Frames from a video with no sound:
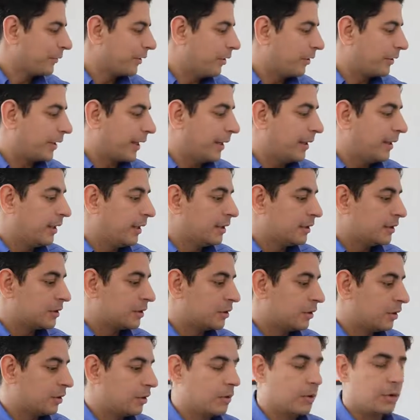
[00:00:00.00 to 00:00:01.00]
Okay,
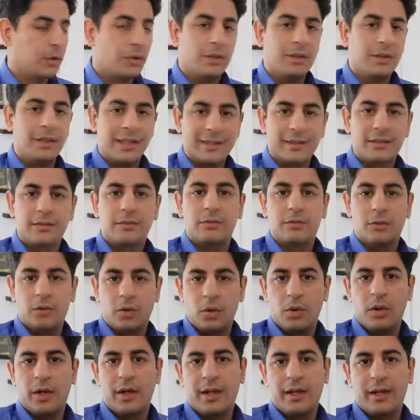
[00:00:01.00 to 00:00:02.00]
so let's
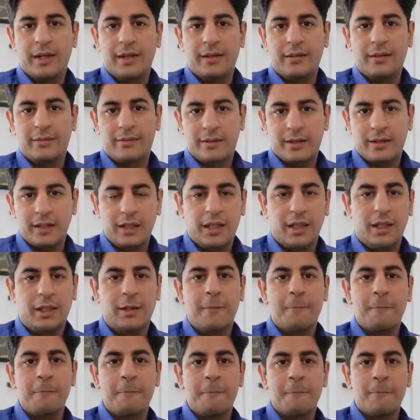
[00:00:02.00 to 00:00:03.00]
go ahead and
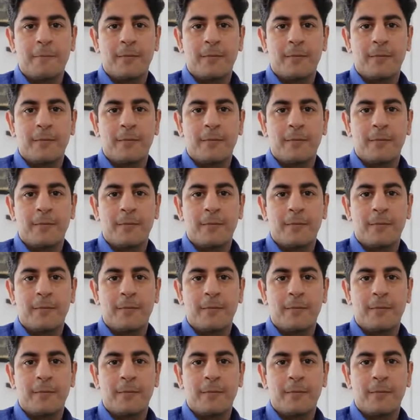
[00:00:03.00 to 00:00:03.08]
see.